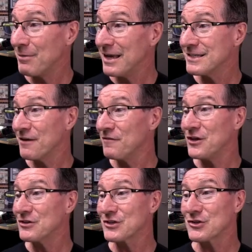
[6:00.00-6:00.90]
easier for
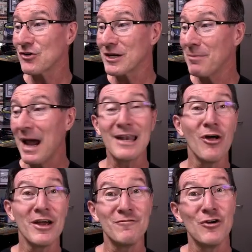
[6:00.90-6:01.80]
users, or a command
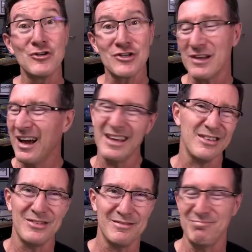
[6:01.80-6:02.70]
line version? I
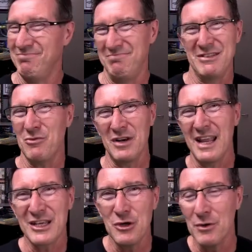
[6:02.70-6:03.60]
don't want
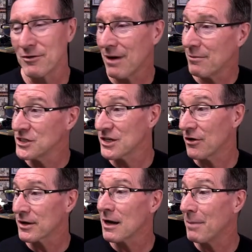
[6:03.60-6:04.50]
that GUI rubbish,
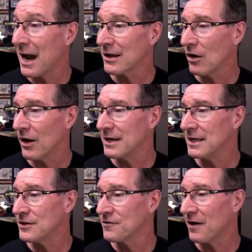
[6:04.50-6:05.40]
so command line
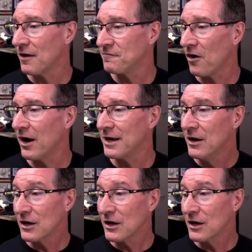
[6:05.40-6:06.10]
is fine.